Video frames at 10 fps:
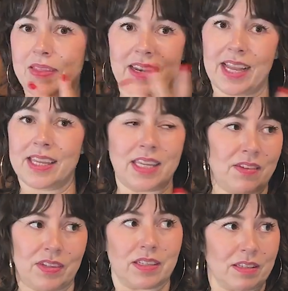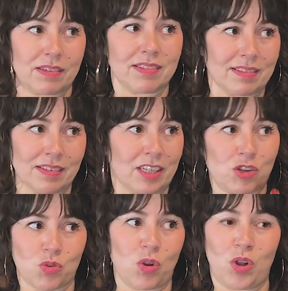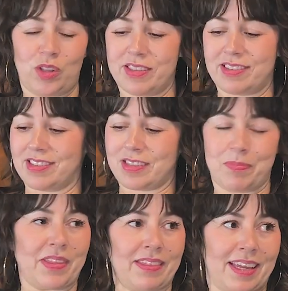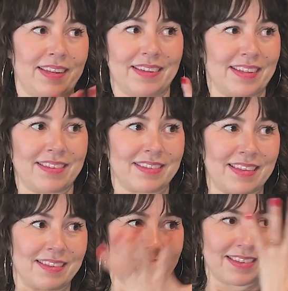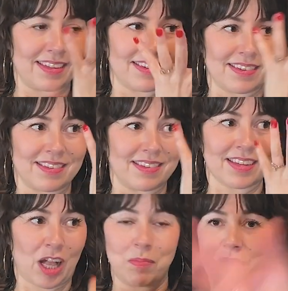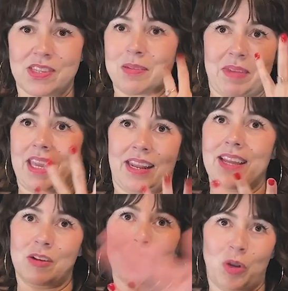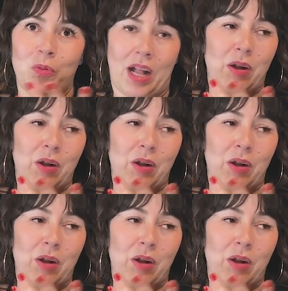that I can even control. It's just something that it comes to me, and I don't know how.